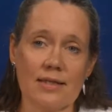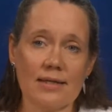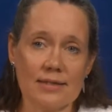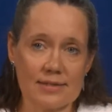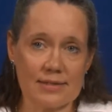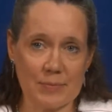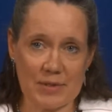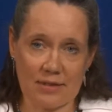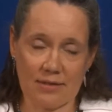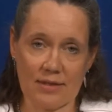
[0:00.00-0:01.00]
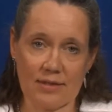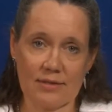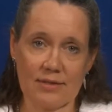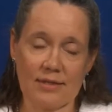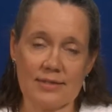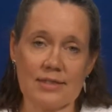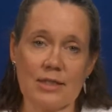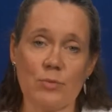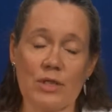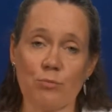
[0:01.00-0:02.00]
That is something that can
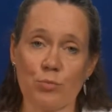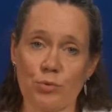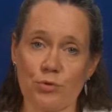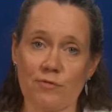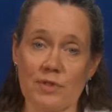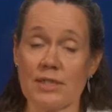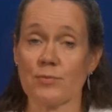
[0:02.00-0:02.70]
still be improved,